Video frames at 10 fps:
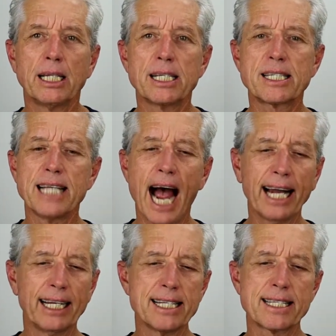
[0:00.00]
The
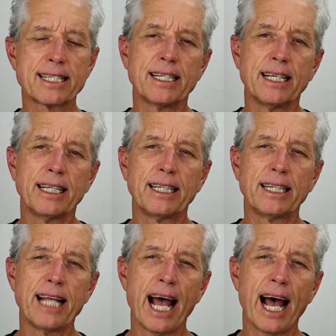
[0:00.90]
silence
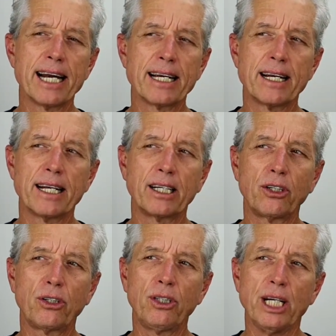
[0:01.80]
that
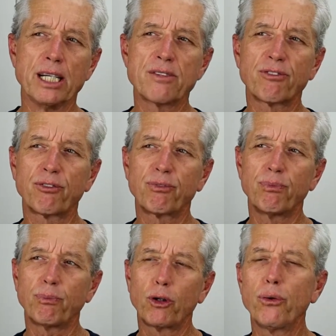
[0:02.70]
is
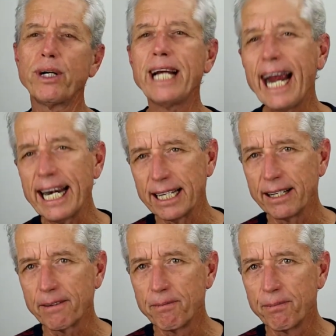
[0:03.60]

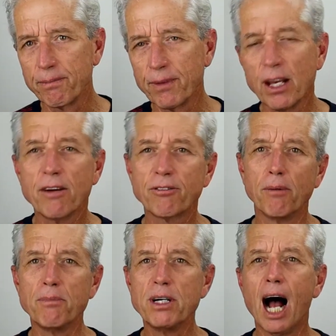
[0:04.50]
created
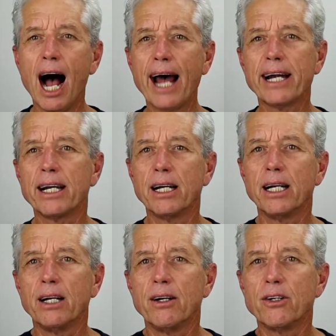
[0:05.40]
from not
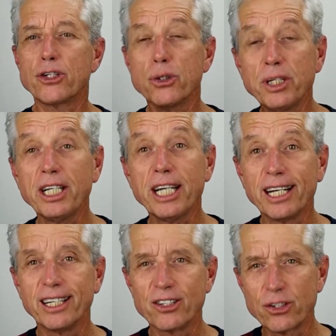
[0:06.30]
tuning
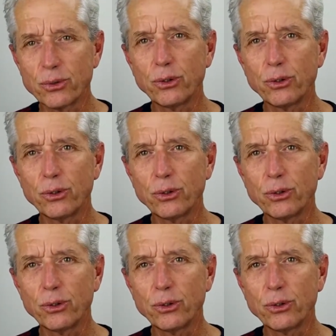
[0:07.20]
in to